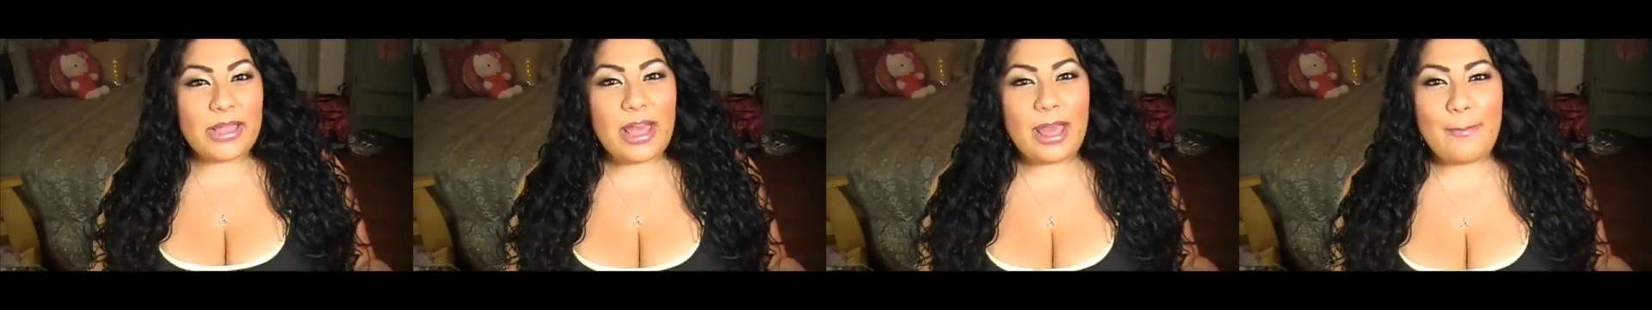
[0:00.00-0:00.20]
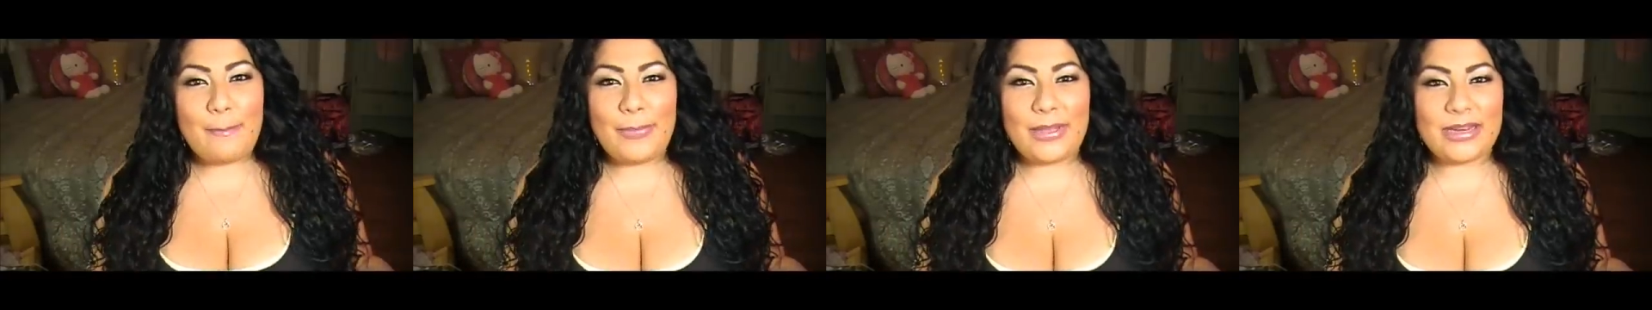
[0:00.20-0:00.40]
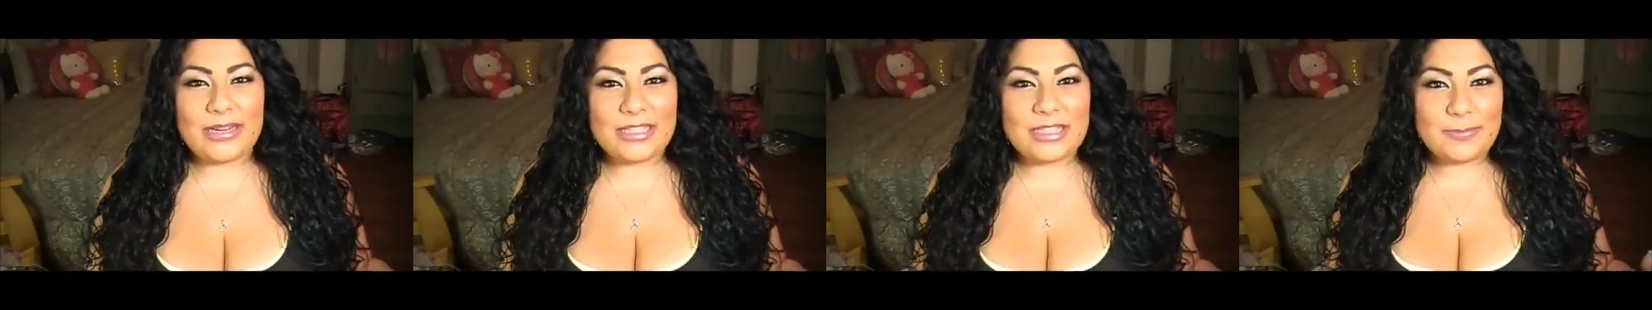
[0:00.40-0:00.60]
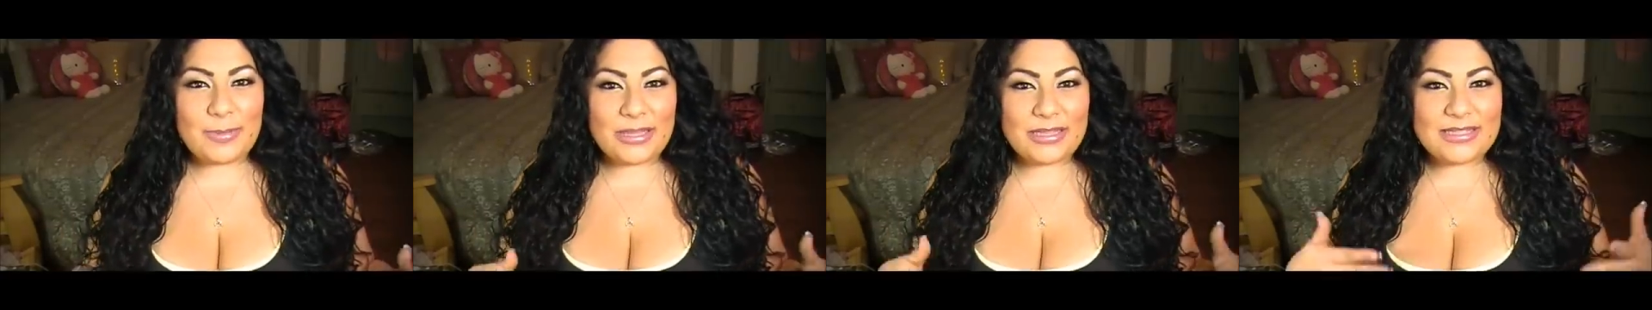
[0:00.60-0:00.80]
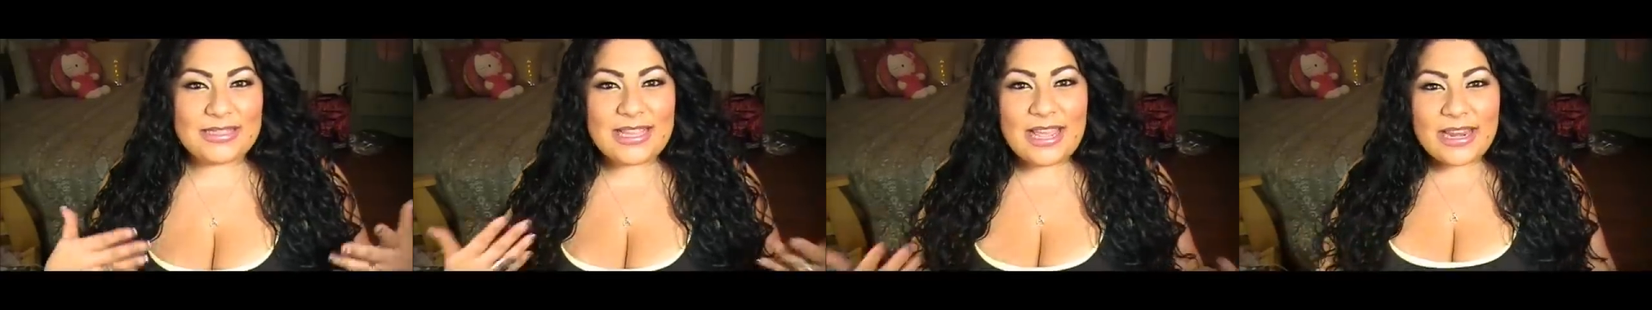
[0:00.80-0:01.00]
up and it's
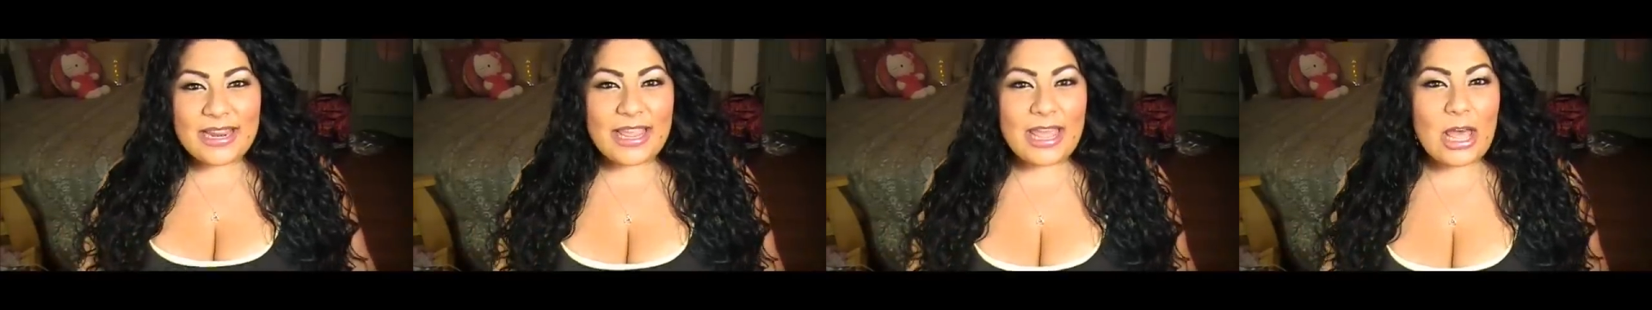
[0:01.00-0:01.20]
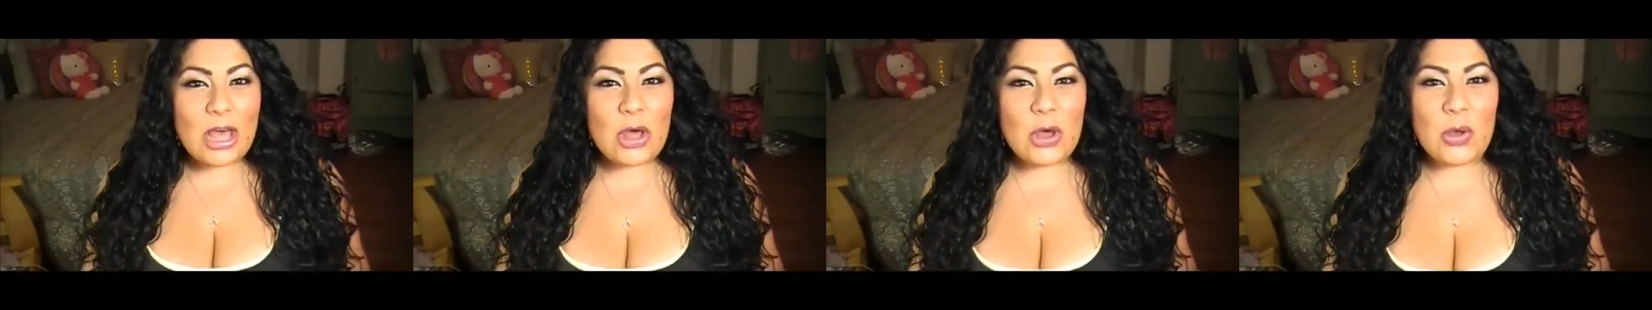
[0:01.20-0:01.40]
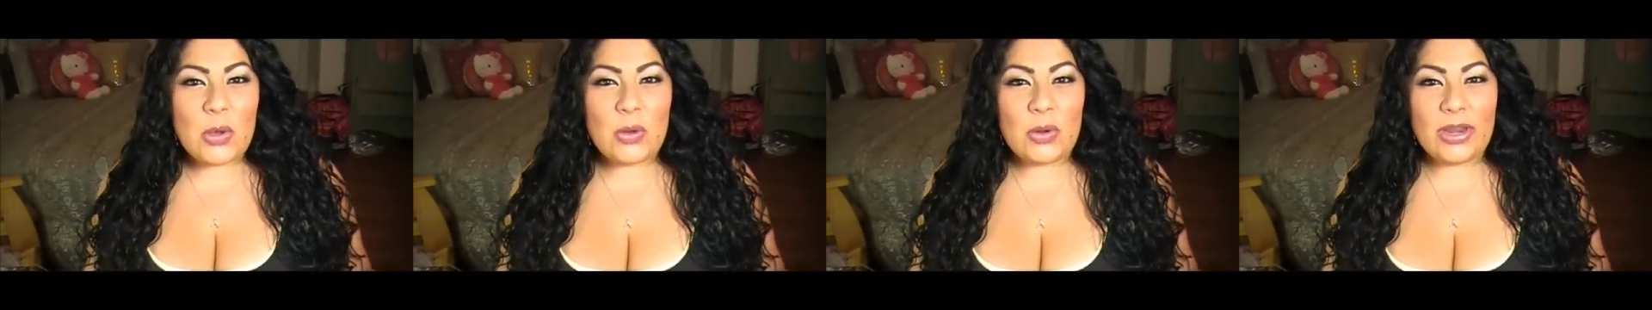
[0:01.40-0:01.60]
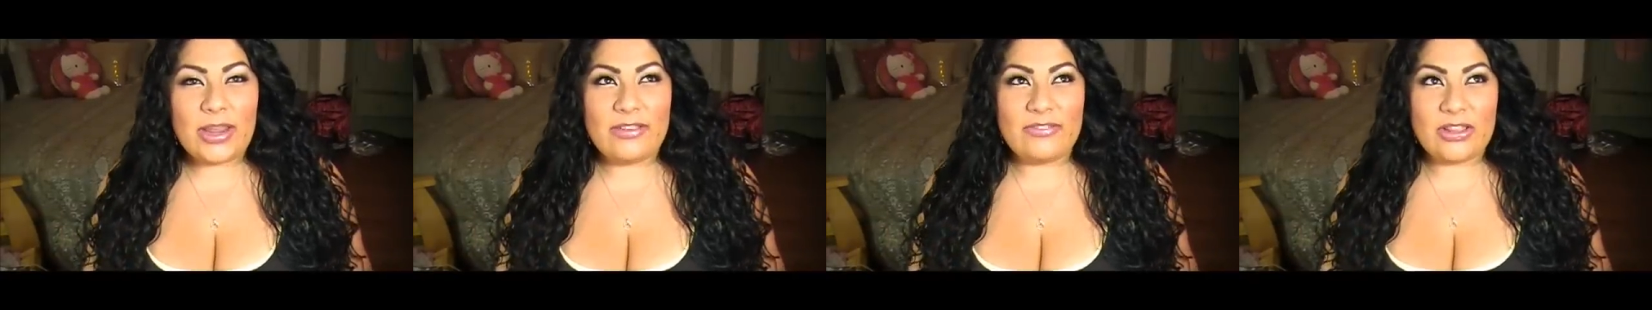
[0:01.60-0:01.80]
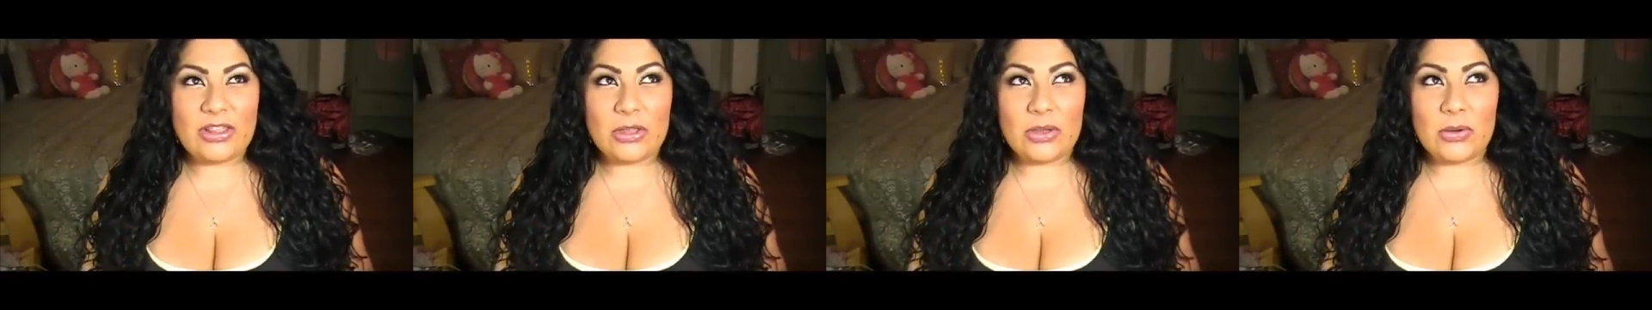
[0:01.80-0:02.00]
been sunny out
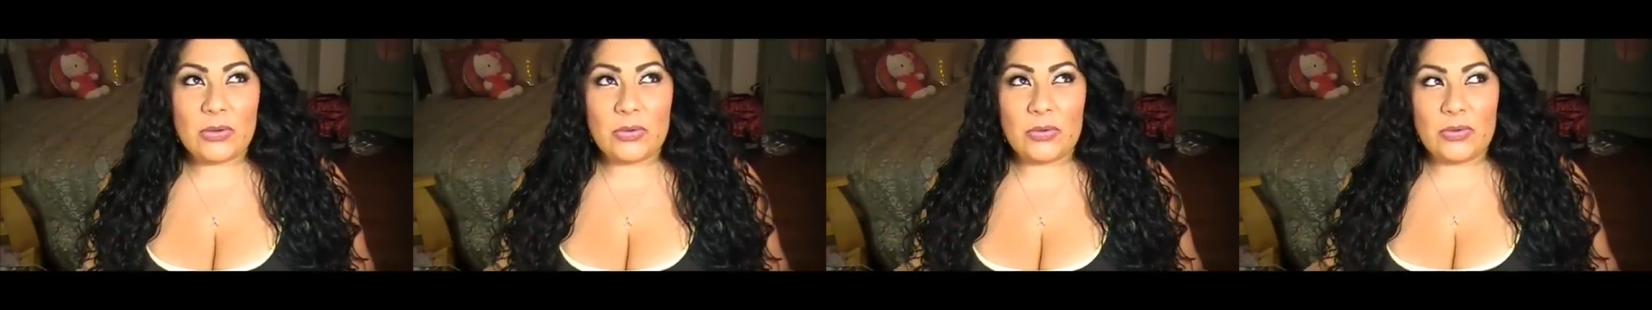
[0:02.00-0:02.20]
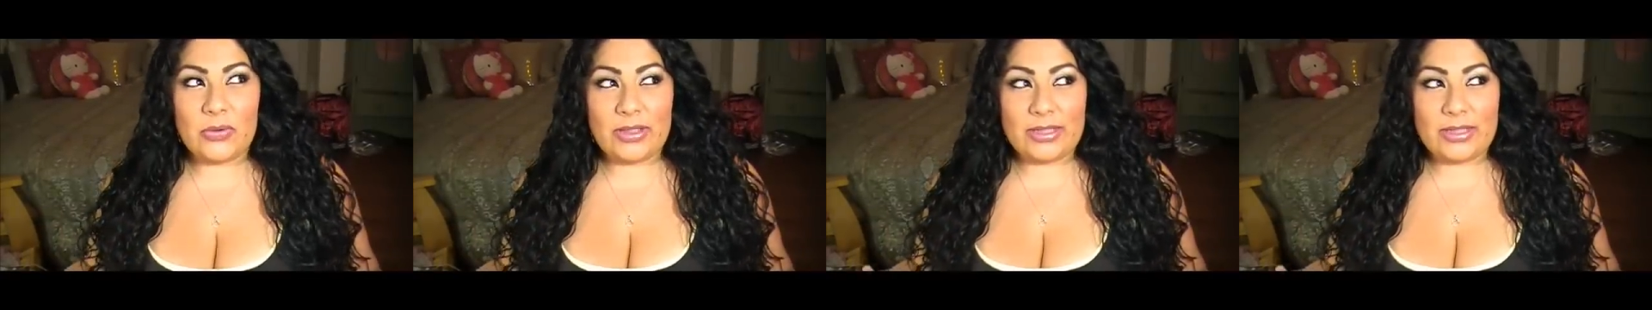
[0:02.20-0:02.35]
even though